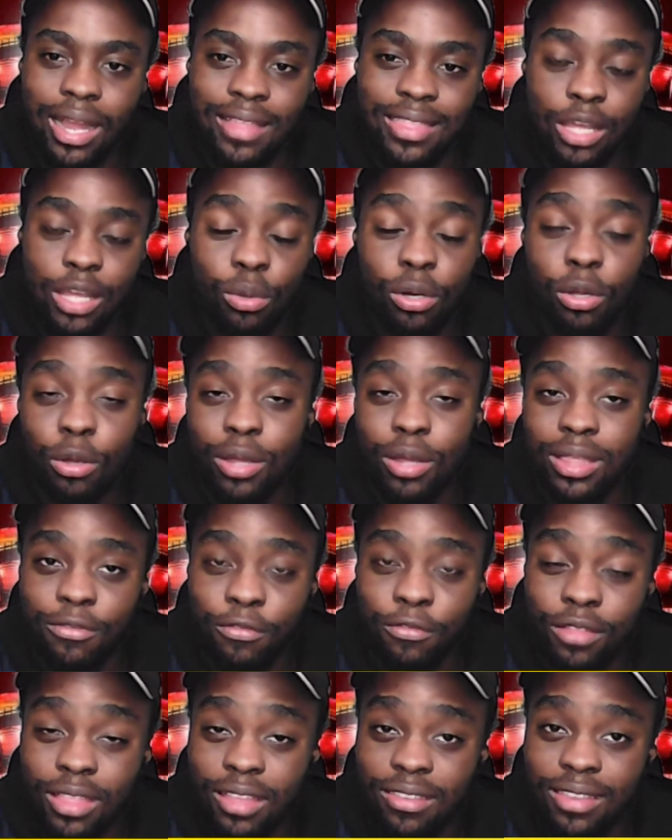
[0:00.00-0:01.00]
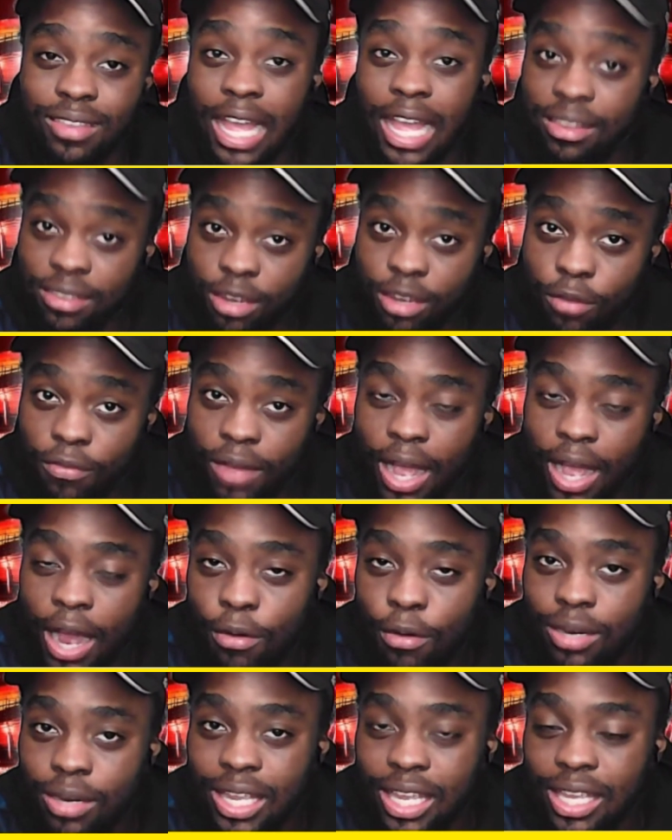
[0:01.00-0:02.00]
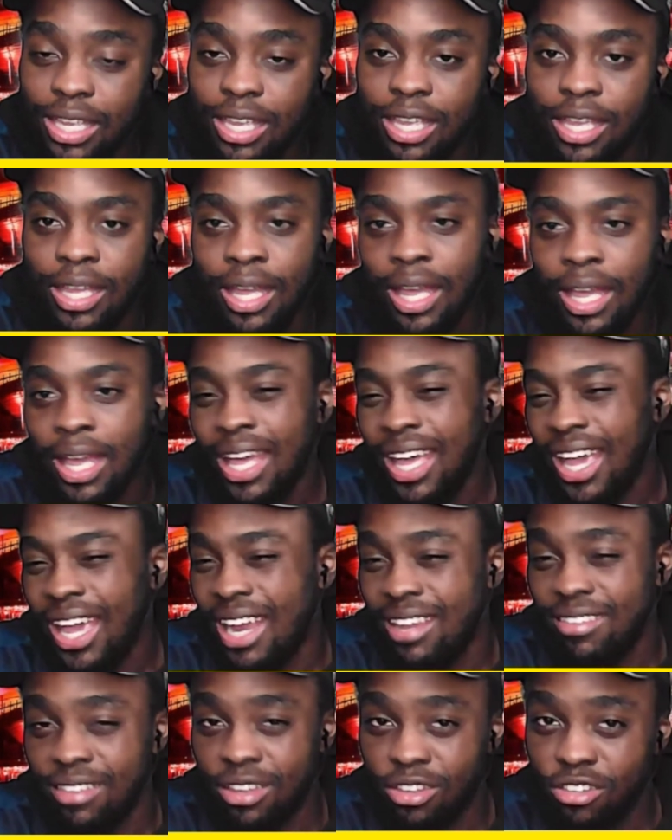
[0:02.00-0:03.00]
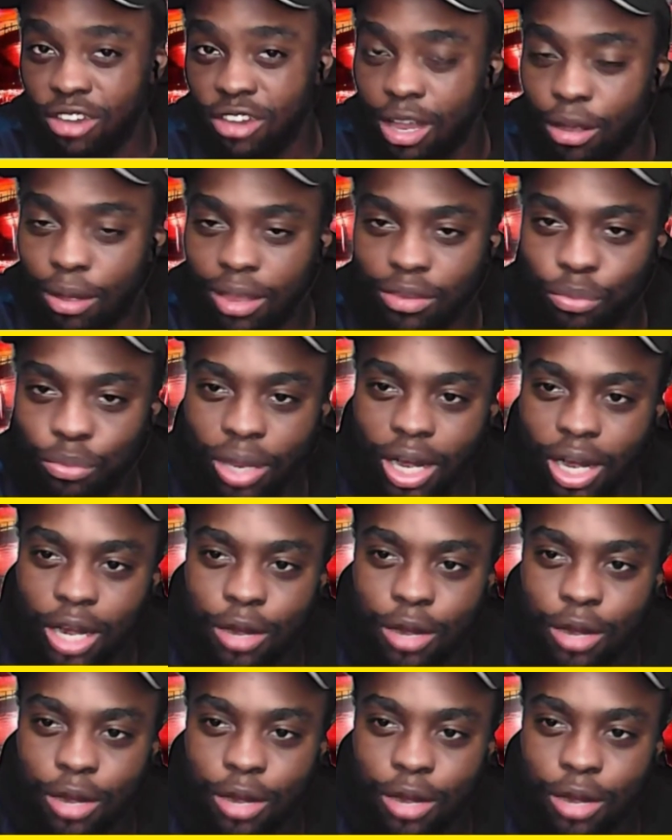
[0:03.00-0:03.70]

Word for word: I think we'll go for this guy instead of Aaron Hickey and Zinchenko as well.